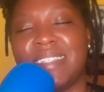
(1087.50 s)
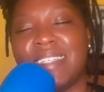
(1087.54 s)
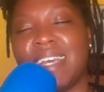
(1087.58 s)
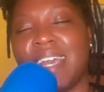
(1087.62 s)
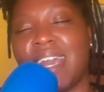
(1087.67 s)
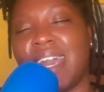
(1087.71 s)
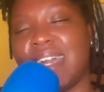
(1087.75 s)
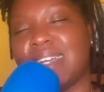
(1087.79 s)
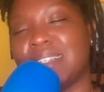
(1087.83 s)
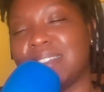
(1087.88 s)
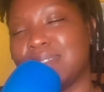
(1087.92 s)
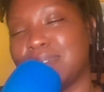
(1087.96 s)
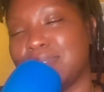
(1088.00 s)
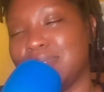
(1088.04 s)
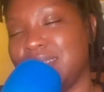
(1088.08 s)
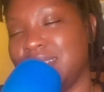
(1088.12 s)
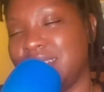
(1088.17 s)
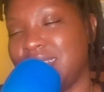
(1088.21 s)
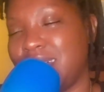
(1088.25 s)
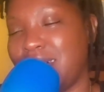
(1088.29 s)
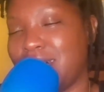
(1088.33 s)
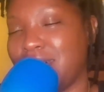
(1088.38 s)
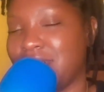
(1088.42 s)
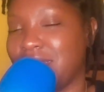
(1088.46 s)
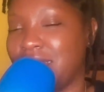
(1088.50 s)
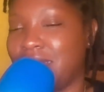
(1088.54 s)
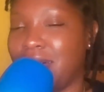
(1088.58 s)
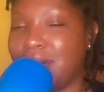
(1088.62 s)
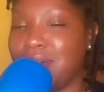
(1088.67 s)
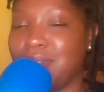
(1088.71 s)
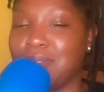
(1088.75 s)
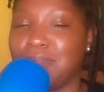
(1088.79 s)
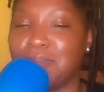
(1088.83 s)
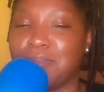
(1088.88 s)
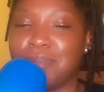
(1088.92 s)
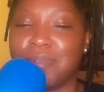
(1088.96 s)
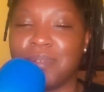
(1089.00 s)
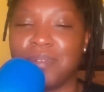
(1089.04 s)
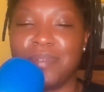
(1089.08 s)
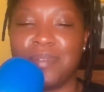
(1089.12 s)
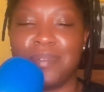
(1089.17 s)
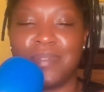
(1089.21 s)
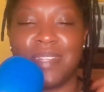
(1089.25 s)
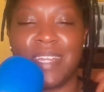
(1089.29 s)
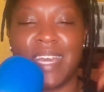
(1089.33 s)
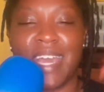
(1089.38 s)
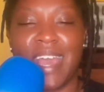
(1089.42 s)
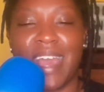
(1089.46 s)
to actually talk y'all
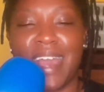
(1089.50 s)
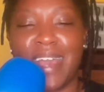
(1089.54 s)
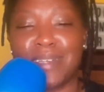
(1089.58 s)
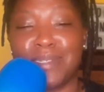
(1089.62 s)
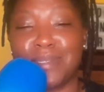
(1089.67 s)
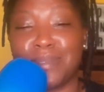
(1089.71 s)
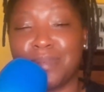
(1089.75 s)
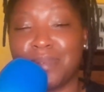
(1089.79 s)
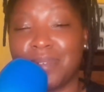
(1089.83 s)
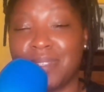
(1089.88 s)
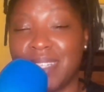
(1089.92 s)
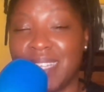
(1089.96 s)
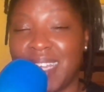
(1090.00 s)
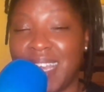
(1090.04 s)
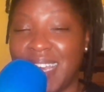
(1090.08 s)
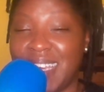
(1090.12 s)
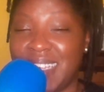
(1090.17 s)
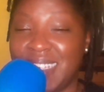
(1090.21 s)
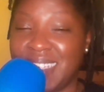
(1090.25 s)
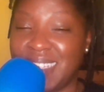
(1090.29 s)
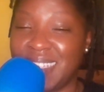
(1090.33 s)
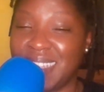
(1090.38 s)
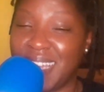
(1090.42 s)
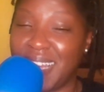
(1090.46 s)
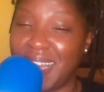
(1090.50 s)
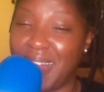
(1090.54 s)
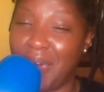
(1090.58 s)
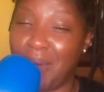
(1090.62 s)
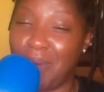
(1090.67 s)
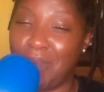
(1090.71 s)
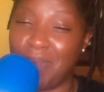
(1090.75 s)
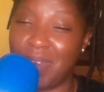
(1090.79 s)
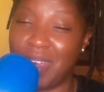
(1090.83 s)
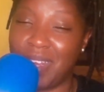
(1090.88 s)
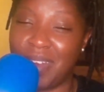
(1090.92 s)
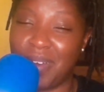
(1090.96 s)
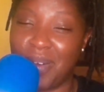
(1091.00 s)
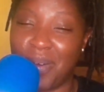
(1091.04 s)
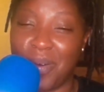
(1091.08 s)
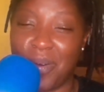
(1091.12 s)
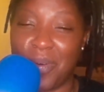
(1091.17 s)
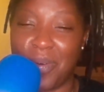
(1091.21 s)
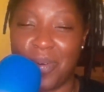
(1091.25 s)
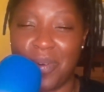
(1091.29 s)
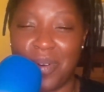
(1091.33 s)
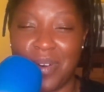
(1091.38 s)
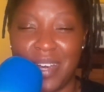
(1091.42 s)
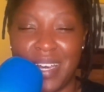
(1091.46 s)
through the actual dates that I went
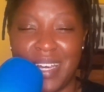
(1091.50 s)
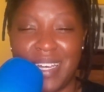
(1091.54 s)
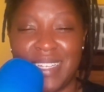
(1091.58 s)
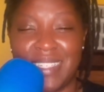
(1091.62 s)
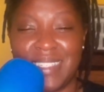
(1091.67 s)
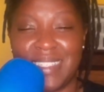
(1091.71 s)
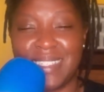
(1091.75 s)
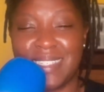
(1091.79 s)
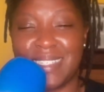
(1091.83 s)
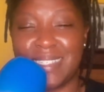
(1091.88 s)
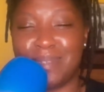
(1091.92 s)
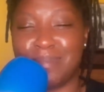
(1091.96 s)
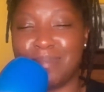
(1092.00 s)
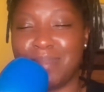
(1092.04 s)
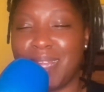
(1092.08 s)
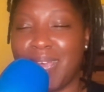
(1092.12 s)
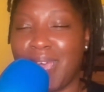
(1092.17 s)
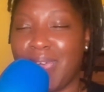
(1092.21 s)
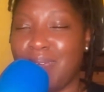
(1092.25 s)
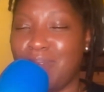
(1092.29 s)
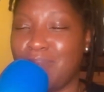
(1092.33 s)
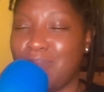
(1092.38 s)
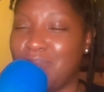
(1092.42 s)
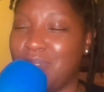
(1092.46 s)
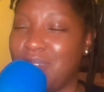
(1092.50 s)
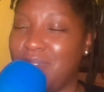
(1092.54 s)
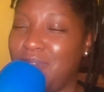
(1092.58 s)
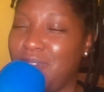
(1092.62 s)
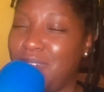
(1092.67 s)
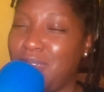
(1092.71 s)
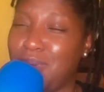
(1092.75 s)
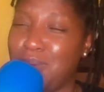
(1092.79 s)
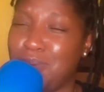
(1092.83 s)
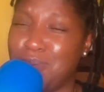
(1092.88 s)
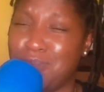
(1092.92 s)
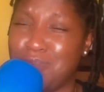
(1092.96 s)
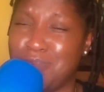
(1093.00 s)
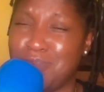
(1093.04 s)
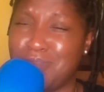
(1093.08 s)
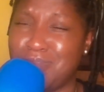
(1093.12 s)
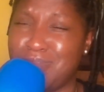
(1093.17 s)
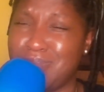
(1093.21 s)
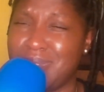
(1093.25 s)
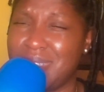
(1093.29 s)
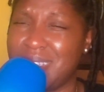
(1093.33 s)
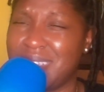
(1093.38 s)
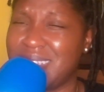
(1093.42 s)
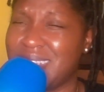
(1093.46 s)
on, some date
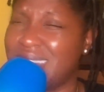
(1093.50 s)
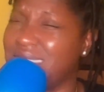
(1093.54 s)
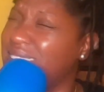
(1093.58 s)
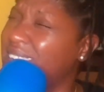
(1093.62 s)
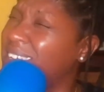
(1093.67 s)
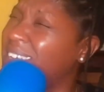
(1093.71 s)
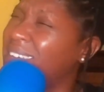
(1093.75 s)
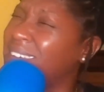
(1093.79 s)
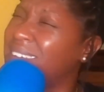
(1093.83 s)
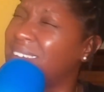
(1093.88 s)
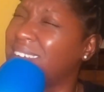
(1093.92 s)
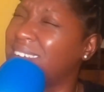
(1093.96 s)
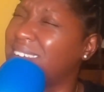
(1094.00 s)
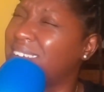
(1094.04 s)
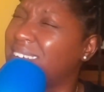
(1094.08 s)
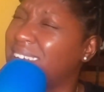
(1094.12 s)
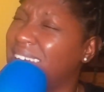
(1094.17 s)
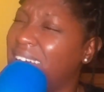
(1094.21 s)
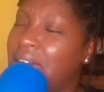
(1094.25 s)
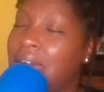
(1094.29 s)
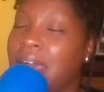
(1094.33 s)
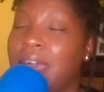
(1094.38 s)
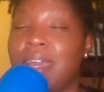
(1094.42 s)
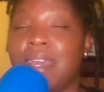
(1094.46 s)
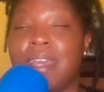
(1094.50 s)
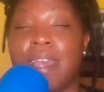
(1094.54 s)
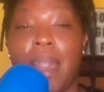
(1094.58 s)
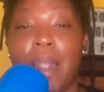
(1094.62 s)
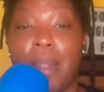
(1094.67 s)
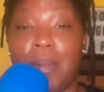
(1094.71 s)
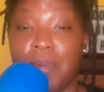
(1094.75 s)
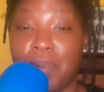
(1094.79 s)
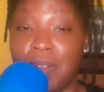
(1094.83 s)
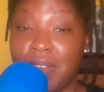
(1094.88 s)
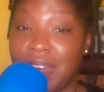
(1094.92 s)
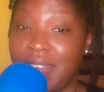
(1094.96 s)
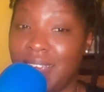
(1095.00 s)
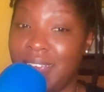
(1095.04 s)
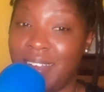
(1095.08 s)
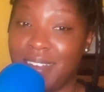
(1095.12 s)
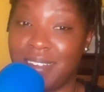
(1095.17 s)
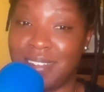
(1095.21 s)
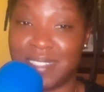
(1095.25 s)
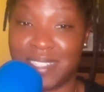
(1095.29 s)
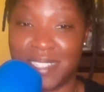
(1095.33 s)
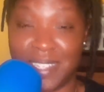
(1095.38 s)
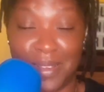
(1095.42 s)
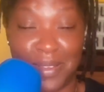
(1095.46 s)
reviews. Y'all weren't
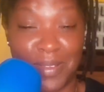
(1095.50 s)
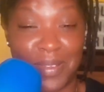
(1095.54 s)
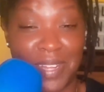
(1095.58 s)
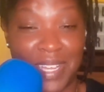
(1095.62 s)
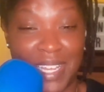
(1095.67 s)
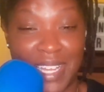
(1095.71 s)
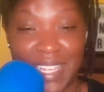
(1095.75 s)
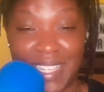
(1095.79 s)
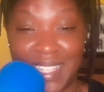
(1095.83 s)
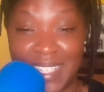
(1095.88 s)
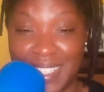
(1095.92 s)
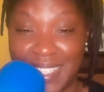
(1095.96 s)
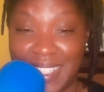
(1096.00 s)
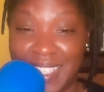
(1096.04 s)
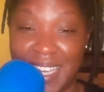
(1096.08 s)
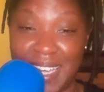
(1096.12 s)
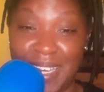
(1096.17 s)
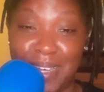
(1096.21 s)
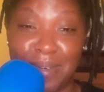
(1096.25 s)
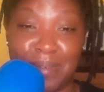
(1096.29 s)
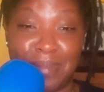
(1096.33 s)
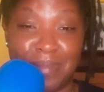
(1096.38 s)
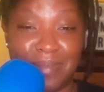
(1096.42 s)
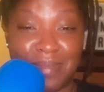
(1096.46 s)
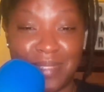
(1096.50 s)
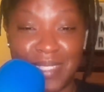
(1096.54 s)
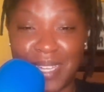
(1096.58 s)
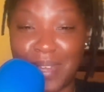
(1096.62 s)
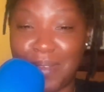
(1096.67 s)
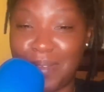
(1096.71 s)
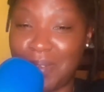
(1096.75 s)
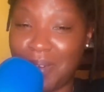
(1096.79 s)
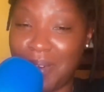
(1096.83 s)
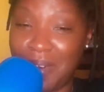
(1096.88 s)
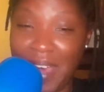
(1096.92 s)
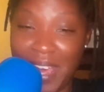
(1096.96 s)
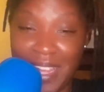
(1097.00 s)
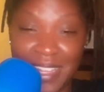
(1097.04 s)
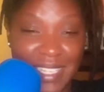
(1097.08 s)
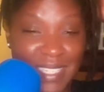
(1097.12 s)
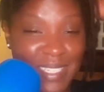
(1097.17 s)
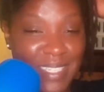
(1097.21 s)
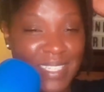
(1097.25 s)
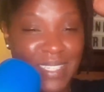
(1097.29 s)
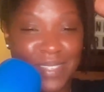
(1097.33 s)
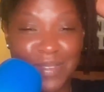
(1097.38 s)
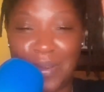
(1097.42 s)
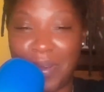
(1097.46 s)
there, so you didn't get to see them. So you're
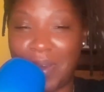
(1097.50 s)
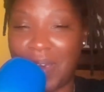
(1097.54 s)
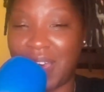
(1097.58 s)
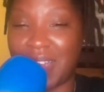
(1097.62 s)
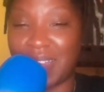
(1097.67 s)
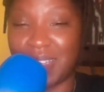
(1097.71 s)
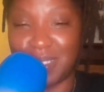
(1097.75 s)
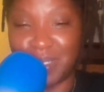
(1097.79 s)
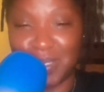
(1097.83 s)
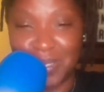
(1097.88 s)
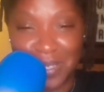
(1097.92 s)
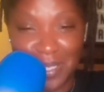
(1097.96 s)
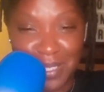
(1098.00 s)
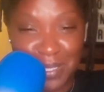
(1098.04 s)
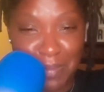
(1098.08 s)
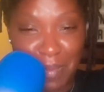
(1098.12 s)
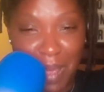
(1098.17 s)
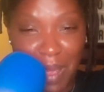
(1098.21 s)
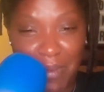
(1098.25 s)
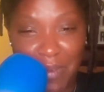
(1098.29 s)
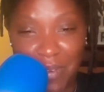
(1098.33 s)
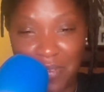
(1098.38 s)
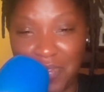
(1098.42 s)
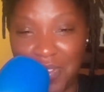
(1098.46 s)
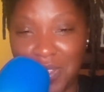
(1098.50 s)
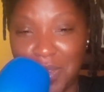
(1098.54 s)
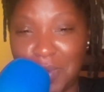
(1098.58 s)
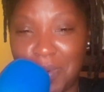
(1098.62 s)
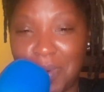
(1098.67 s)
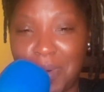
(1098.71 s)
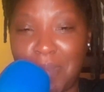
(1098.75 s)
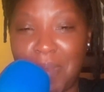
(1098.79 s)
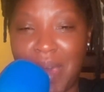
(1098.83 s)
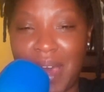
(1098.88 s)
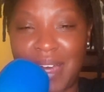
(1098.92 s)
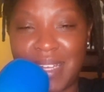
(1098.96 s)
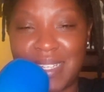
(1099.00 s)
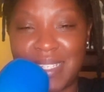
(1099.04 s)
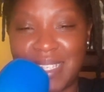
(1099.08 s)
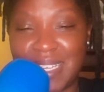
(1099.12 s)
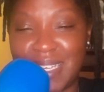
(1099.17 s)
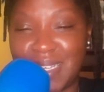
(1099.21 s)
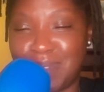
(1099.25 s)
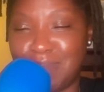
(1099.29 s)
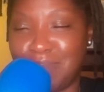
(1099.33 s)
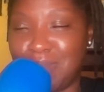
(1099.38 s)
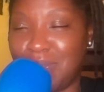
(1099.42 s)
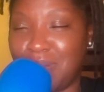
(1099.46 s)
gonna have to trust my review and my
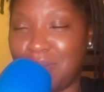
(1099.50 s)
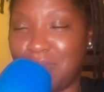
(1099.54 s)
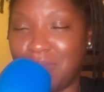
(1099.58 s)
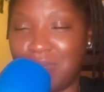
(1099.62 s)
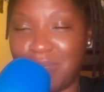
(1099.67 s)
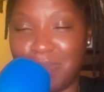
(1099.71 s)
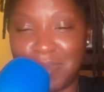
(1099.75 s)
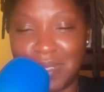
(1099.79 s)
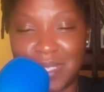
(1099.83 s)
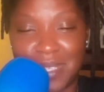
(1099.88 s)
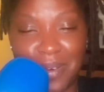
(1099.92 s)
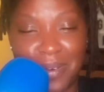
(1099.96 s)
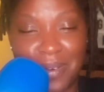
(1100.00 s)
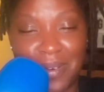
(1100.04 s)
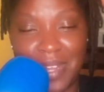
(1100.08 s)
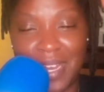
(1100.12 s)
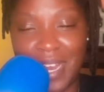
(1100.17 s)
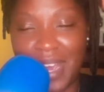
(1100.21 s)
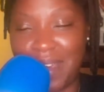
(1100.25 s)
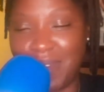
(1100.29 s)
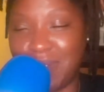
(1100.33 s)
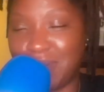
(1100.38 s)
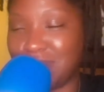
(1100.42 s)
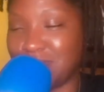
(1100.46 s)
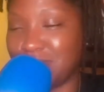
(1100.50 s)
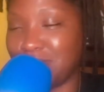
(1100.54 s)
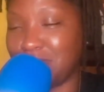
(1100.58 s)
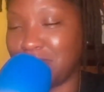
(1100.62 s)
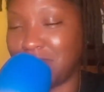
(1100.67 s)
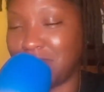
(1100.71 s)
assessment of what was going on.